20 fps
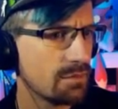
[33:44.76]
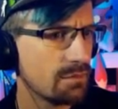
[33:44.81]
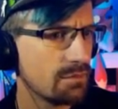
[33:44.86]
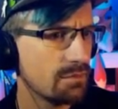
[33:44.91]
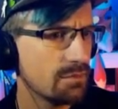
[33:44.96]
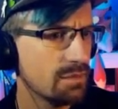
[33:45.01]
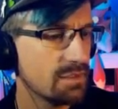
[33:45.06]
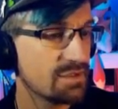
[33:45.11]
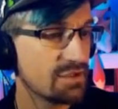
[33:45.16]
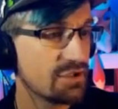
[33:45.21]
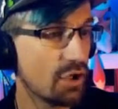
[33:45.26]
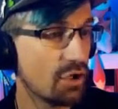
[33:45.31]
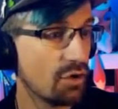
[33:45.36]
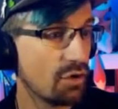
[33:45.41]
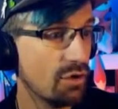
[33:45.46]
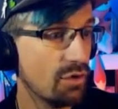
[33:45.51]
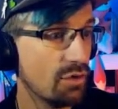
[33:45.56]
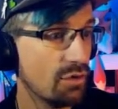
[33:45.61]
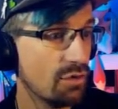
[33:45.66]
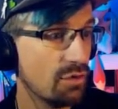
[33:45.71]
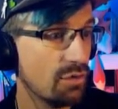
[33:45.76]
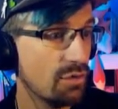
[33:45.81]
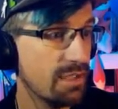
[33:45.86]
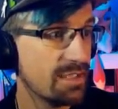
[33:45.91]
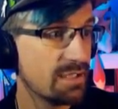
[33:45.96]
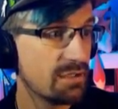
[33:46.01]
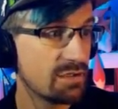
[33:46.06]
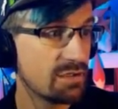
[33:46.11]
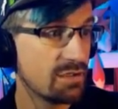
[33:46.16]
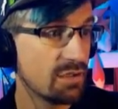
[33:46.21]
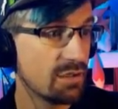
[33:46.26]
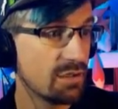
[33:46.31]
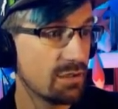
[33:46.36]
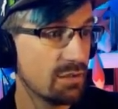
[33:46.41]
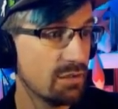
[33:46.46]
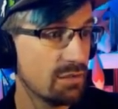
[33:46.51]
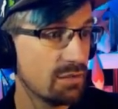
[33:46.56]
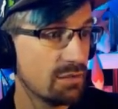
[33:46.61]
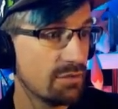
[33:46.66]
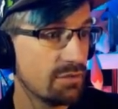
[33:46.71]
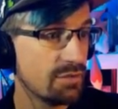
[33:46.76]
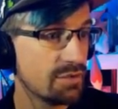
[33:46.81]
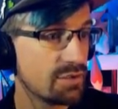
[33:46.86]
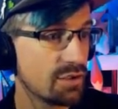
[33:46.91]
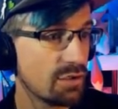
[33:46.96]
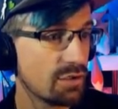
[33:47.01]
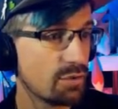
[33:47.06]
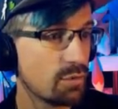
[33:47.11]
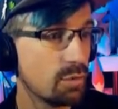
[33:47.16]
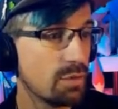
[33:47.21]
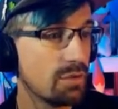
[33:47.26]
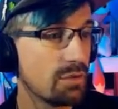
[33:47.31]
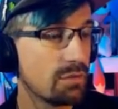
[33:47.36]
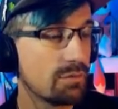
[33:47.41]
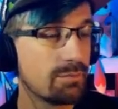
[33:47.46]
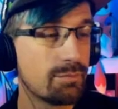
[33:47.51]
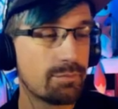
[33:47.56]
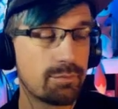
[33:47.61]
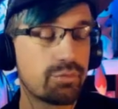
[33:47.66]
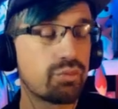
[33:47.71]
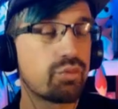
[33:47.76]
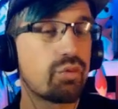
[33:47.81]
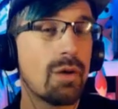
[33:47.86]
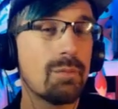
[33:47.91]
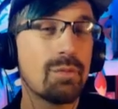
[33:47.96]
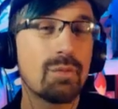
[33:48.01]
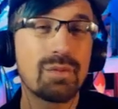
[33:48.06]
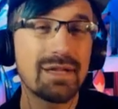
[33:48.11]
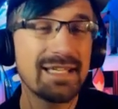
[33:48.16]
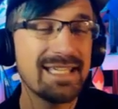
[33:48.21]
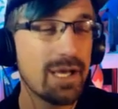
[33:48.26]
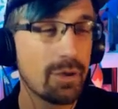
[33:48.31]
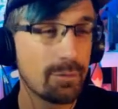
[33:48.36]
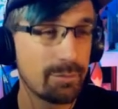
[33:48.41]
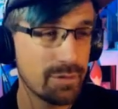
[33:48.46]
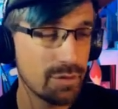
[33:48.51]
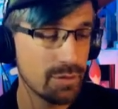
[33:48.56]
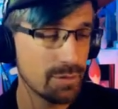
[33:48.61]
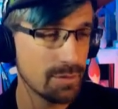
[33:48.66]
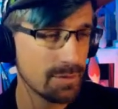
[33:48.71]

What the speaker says: There's a dog. I hear a dog. The dog will probably help you.